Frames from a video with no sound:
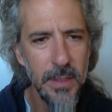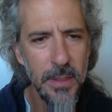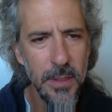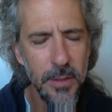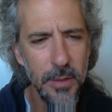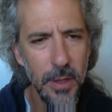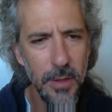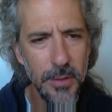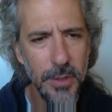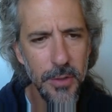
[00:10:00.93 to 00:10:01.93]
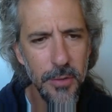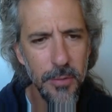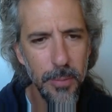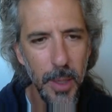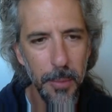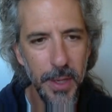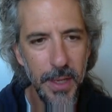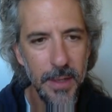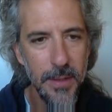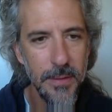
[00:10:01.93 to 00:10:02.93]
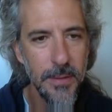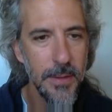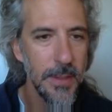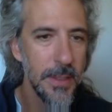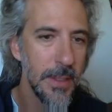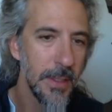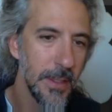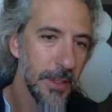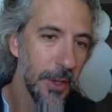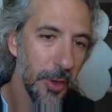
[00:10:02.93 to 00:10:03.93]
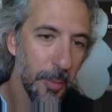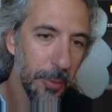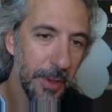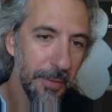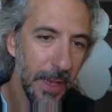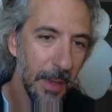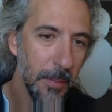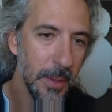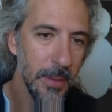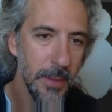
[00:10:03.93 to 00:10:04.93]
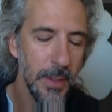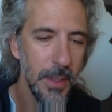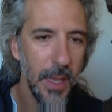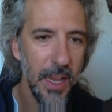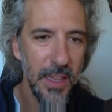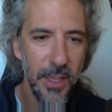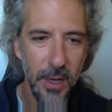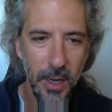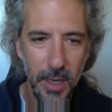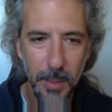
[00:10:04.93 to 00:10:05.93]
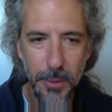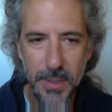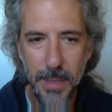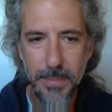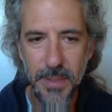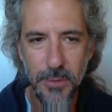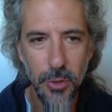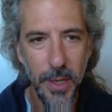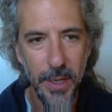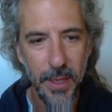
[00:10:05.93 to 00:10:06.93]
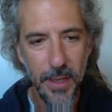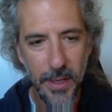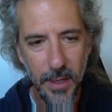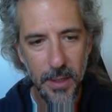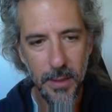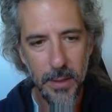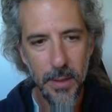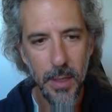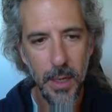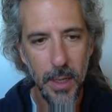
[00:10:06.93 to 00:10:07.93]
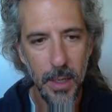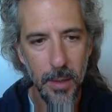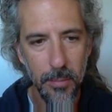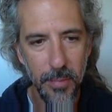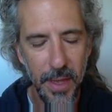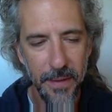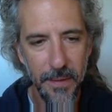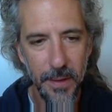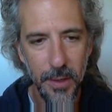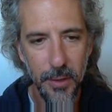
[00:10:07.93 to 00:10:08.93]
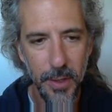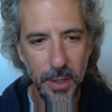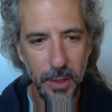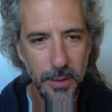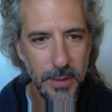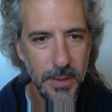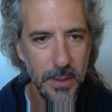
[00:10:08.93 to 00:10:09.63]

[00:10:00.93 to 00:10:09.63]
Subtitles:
you go to property, you go to prefab, and there are a couple types of joint in here that you can use.